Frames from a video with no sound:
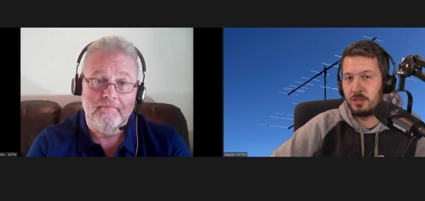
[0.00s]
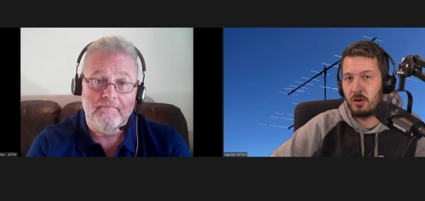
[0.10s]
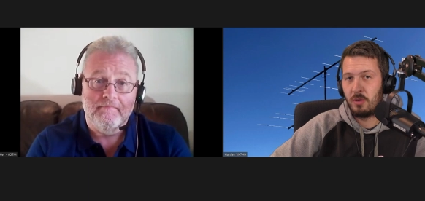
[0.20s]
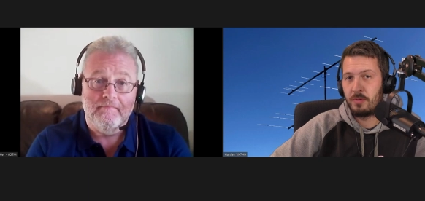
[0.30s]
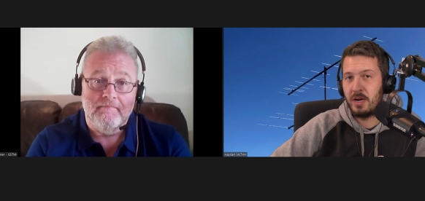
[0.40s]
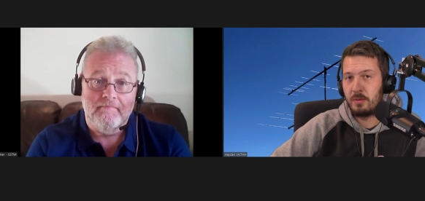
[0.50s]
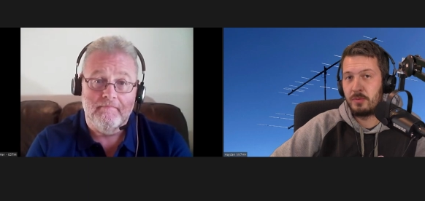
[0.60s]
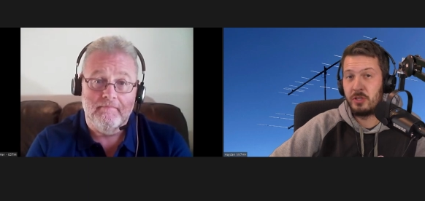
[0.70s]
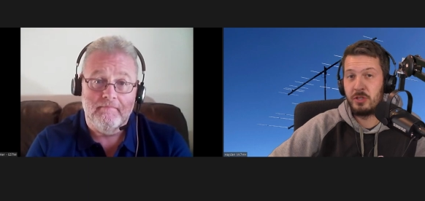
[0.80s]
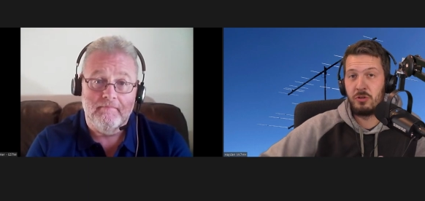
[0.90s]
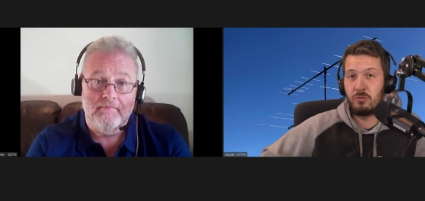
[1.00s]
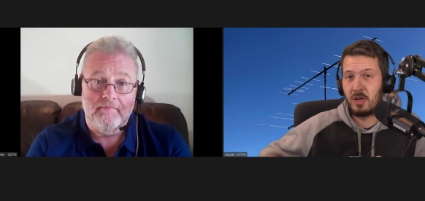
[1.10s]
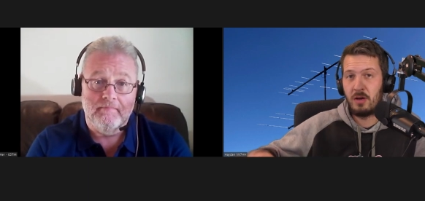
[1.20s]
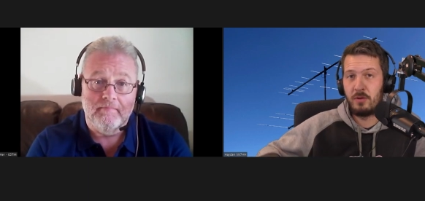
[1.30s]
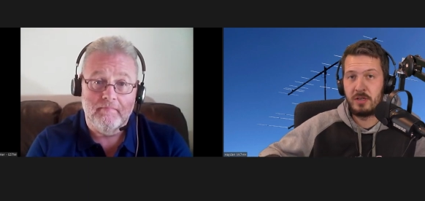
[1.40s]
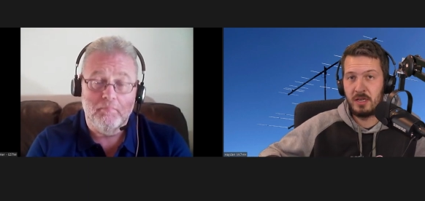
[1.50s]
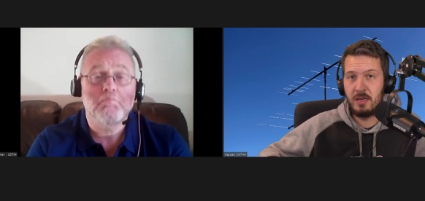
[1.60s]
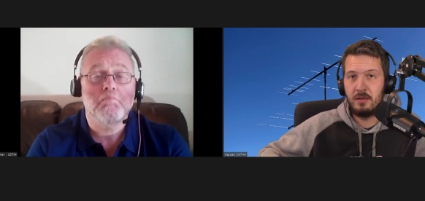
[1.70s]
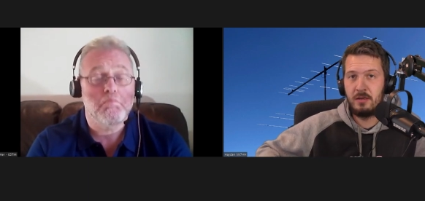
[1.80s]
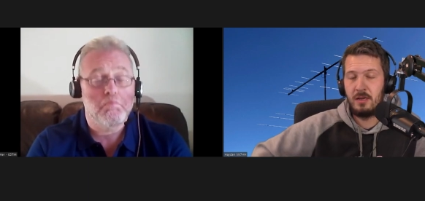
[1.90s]
Speaker 1: to your operating position or lower
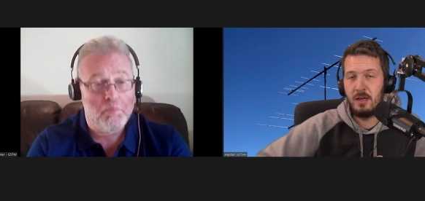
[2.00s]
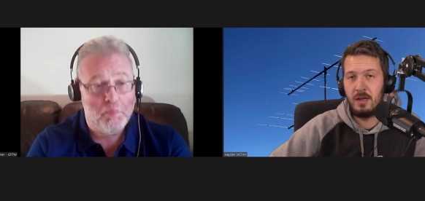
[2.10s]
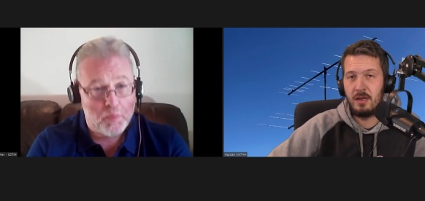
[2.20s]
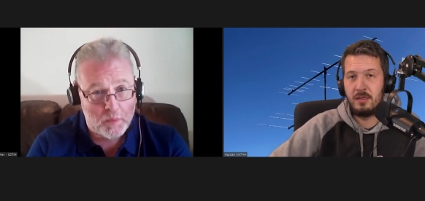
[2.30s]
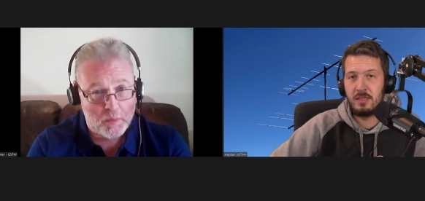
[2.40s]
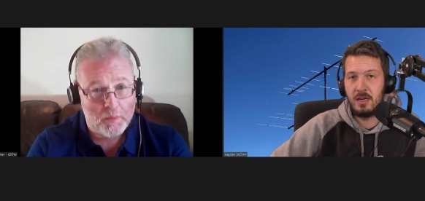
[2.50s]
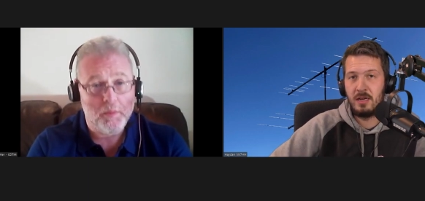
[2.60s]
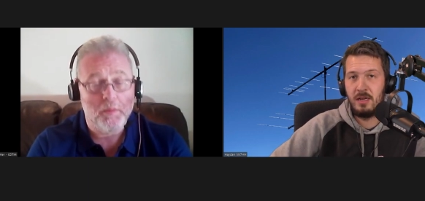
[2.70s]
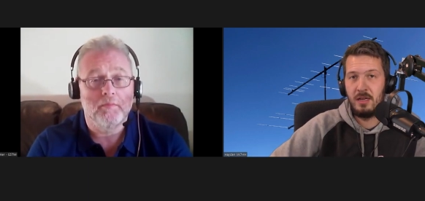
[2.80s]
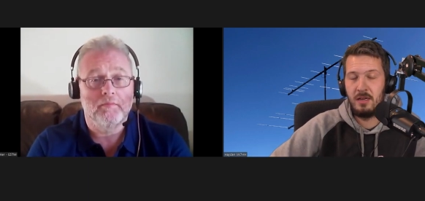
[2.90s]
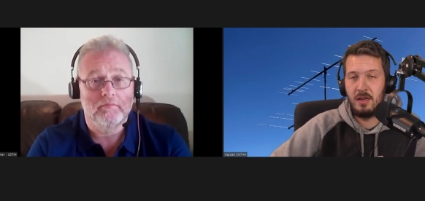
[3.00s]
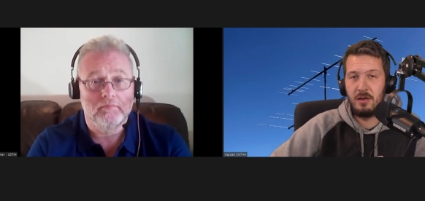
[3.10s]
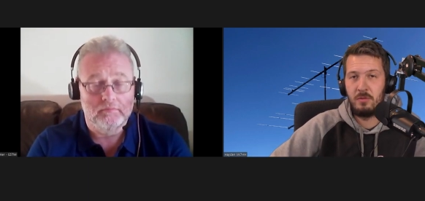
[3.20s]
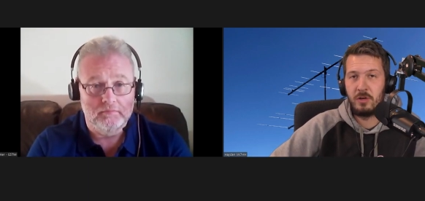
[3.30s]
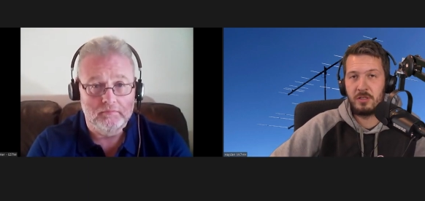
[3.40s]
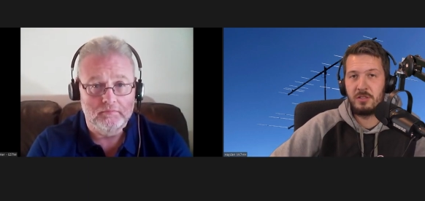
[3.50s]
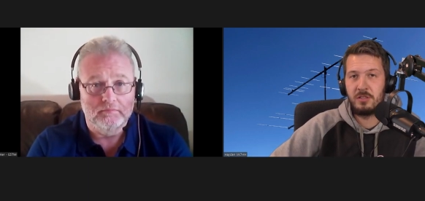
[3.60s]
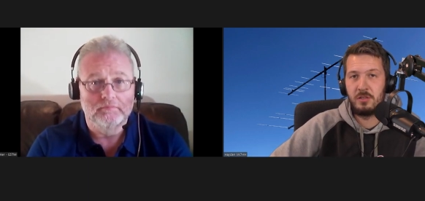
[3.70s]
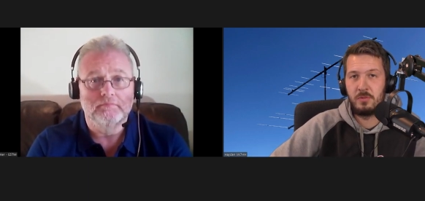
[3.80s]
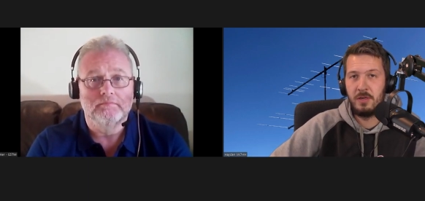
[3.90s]
down, and uh, and and it works
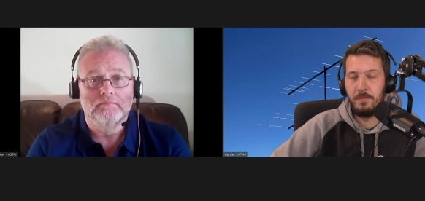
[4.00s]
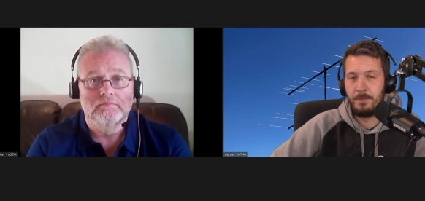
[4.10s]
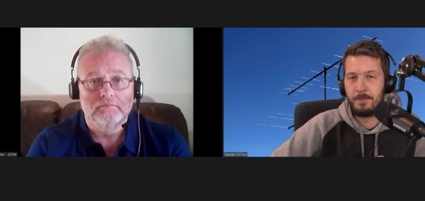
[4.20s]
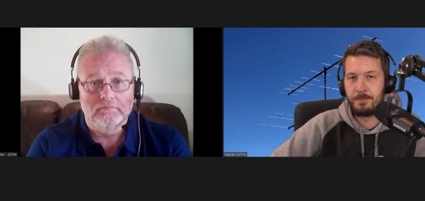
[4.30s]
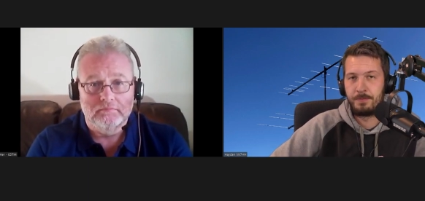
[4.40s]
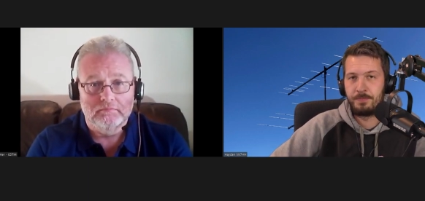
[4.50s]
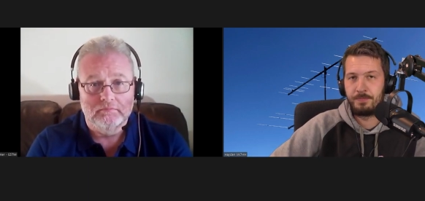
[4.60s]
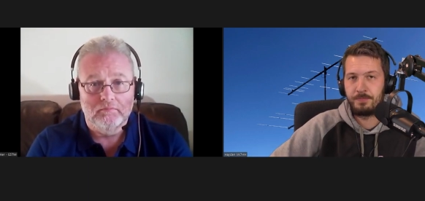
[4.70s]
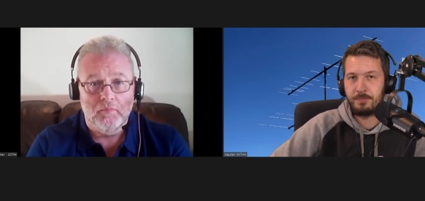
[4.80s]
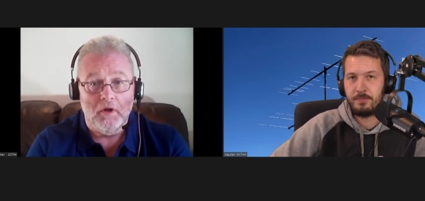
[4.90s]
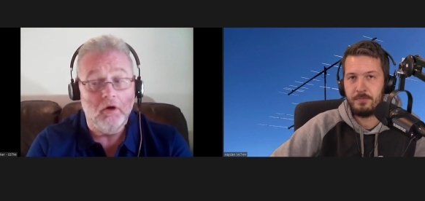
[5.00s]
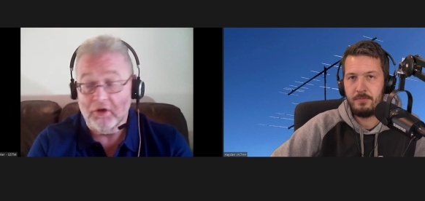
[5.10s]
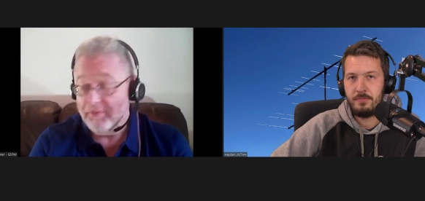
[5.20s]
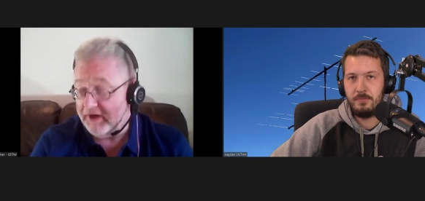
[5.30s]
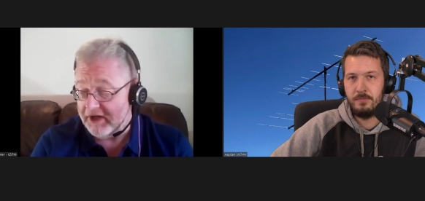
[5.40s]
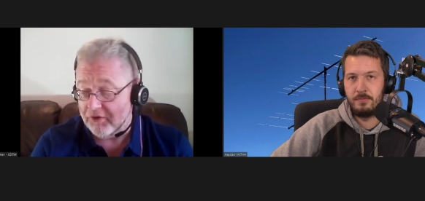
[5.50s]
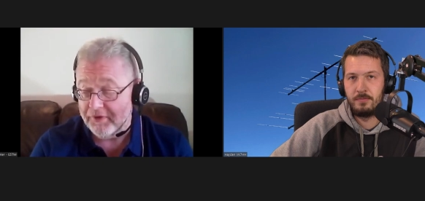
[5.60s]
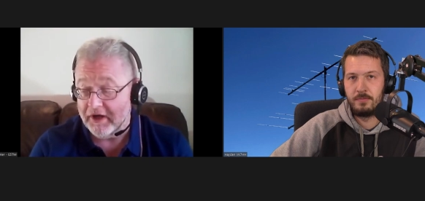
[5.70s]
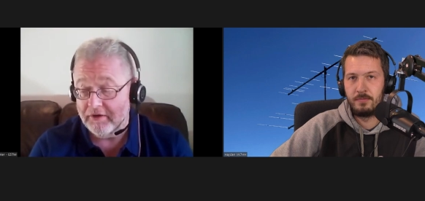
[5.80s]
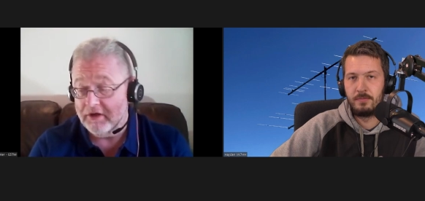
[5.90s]
just as well. I
Speaker 2: completely
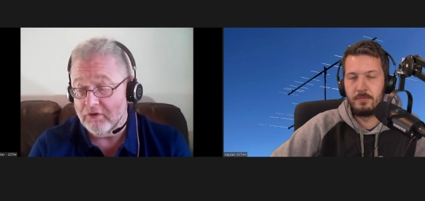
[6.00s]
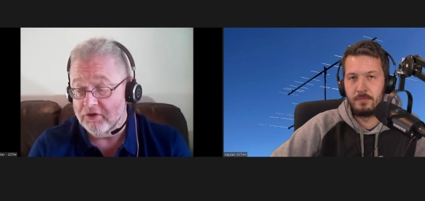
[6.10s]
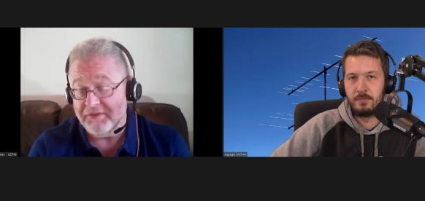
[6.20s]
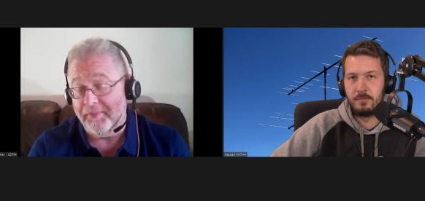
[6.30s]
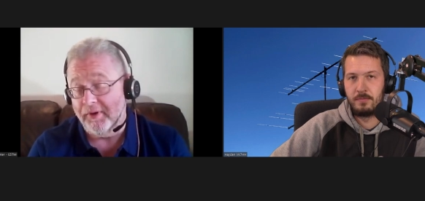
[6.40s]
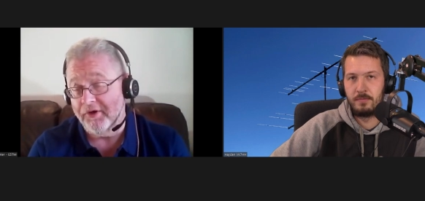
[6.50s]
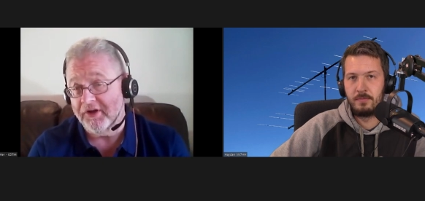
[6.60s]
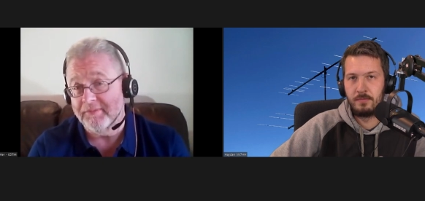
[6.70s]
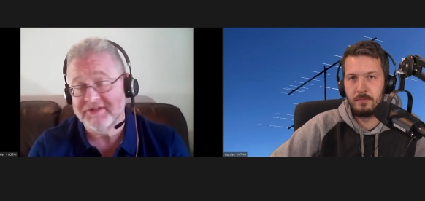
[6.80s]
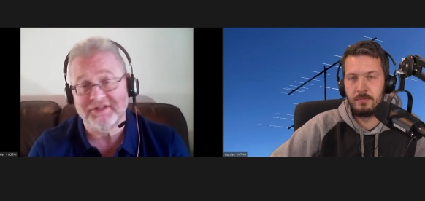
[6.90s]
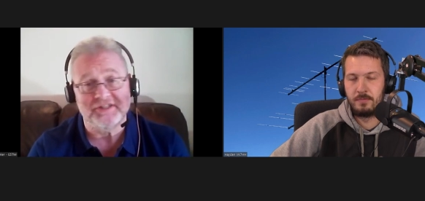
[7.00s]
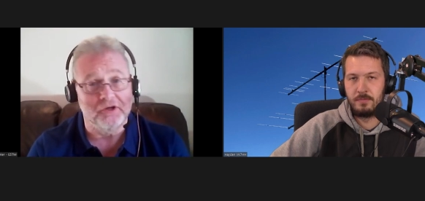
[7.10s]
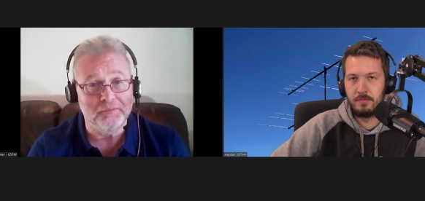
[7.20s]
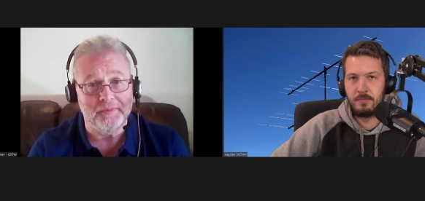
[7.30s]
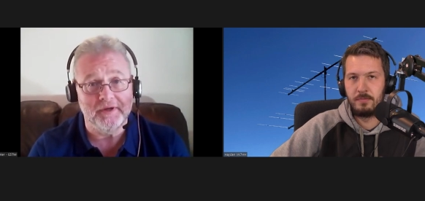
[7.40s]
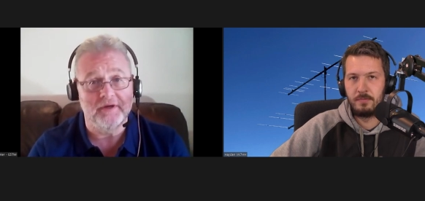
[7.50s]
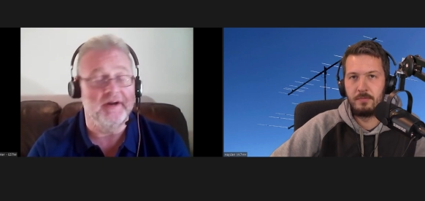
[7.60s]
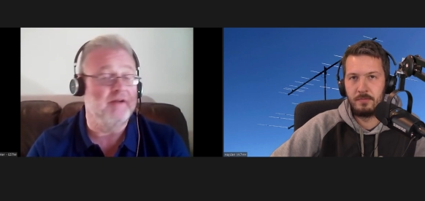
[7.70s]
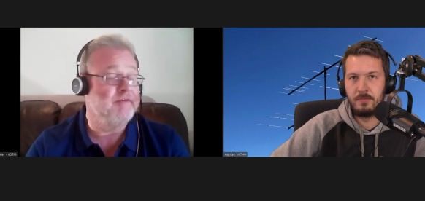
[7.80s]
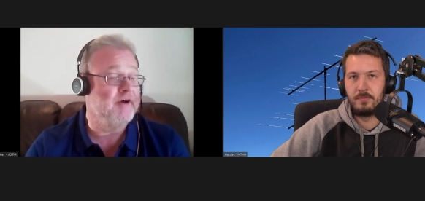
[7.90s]
agree, and you can deploy them as a sloper, an
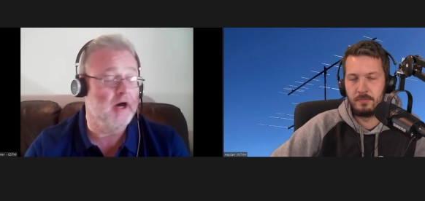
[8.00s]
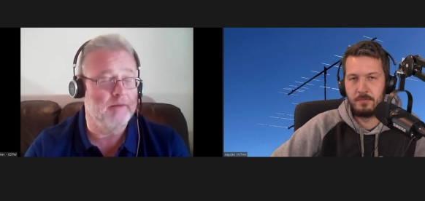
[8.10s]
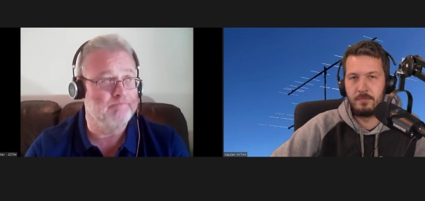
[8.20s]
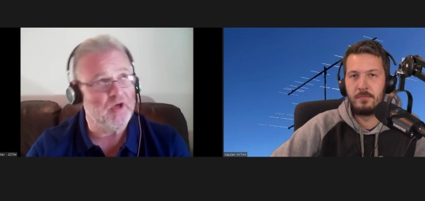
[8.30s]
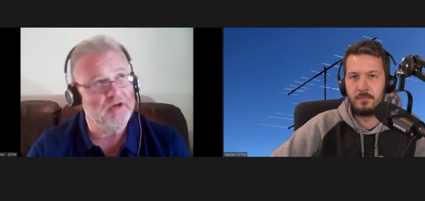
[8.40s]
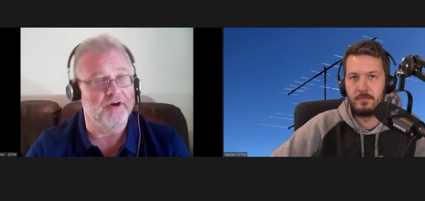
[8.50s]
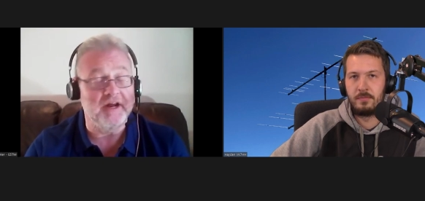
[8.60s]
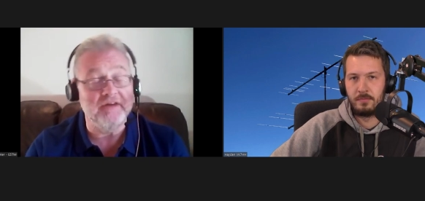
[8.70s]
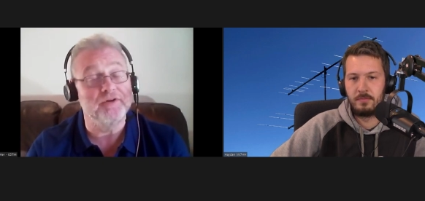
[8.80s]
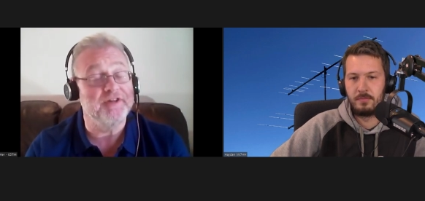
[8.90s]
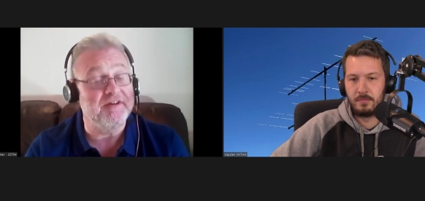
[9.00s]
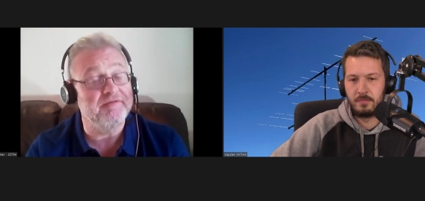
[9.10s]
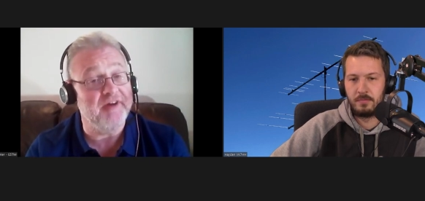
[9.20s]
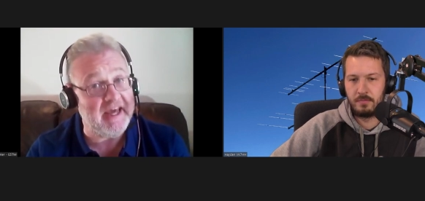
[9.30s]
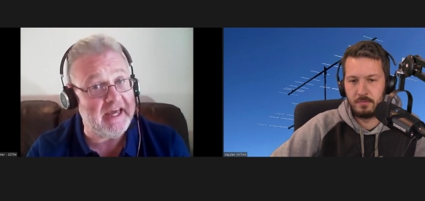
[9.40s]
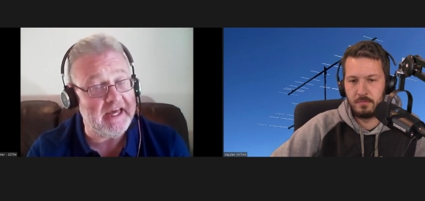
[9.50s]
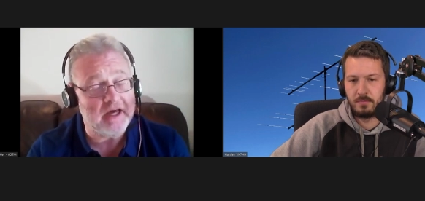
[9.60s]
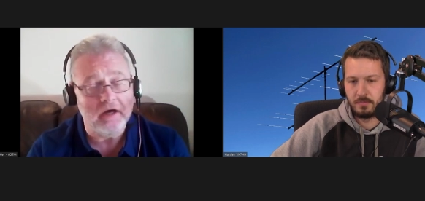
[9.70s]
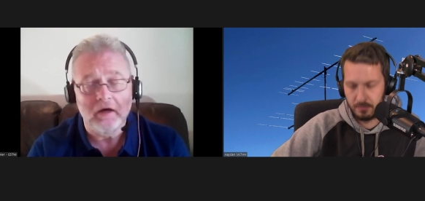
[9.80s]
N F E D, um, sorry, inverted V,